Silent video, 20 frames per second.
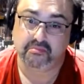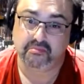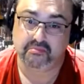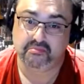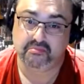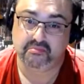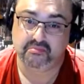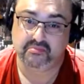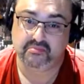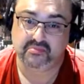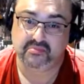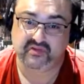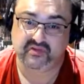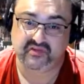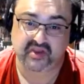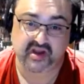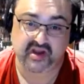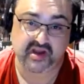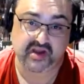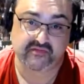Is that
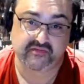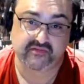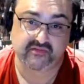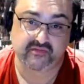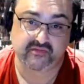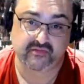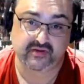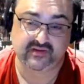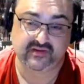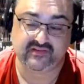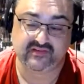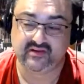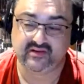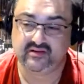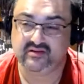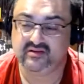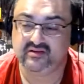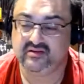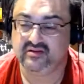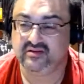enough of a reason?
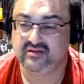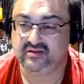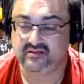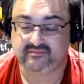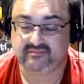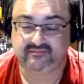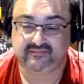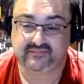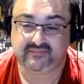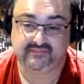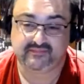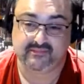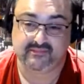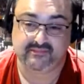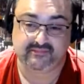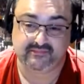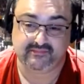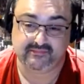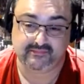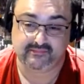
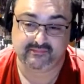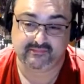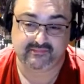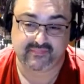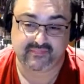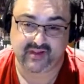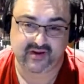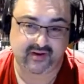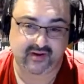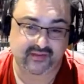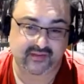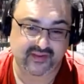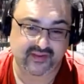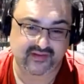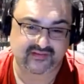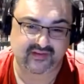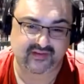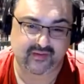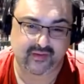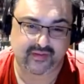I don't think so.
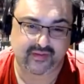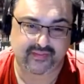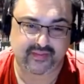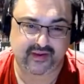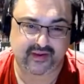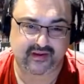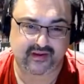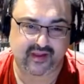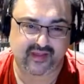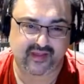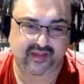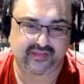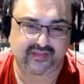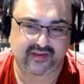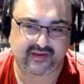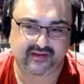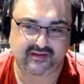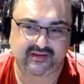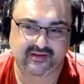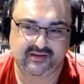I think
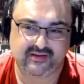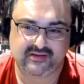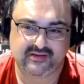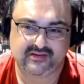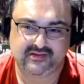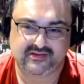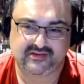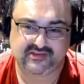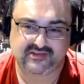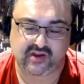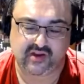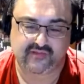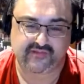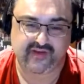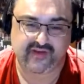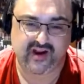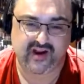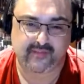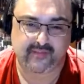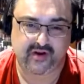so far I'm
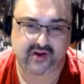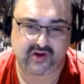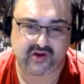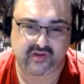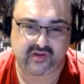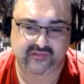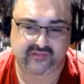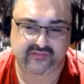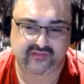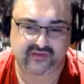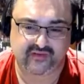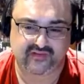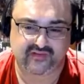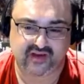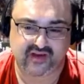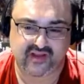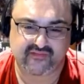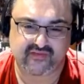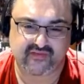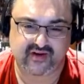only on the first
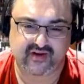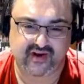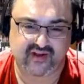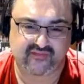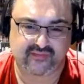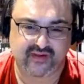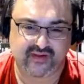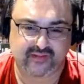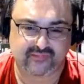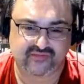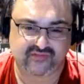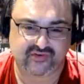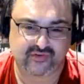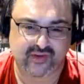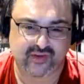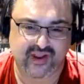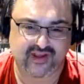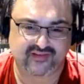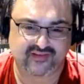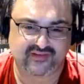level and I've pumped 2
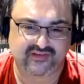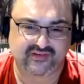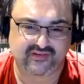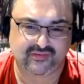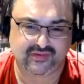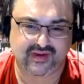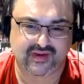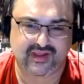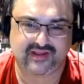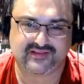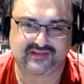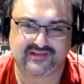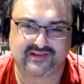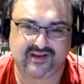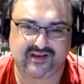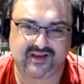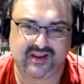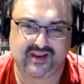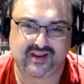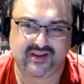hours into it last night,
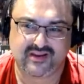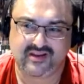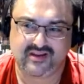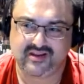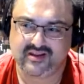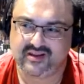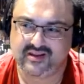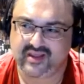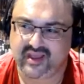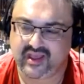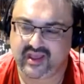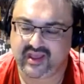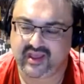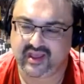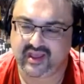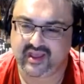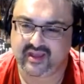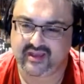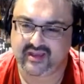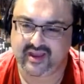
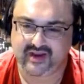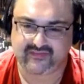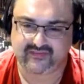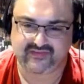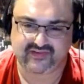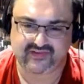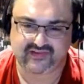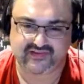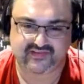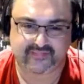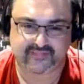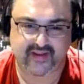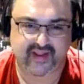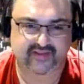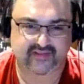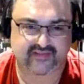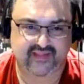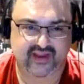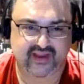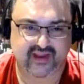and I've just expanded that
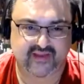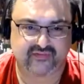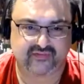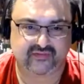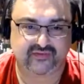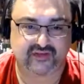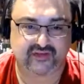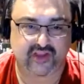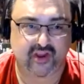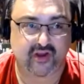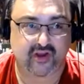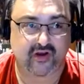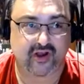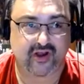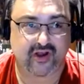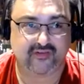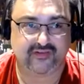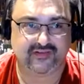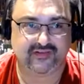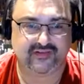level to go higher
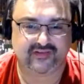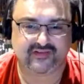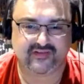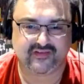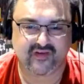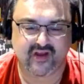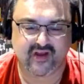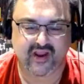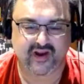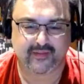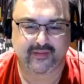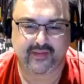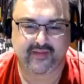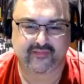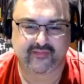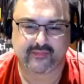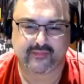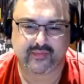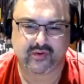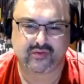into the sky, and I'm having a ball.